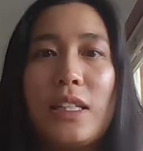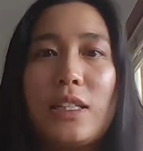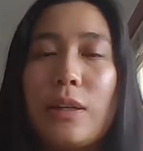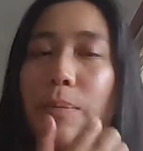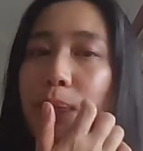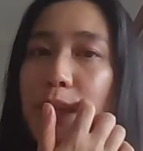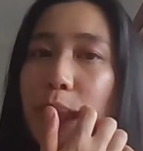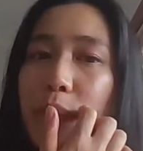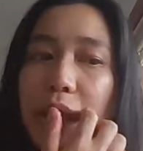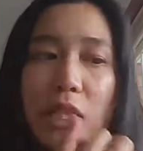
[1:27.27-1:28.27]
to
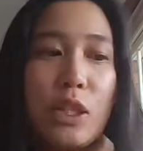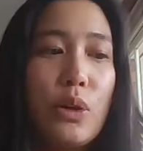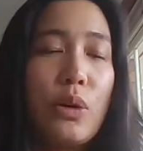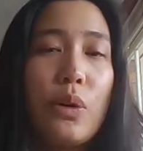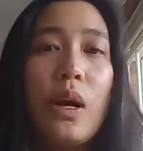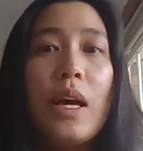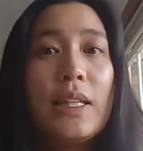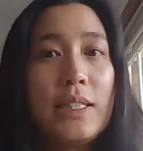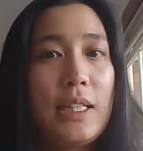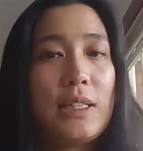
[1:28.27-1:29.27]
put into your
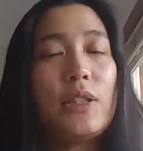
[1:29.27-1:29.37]
set.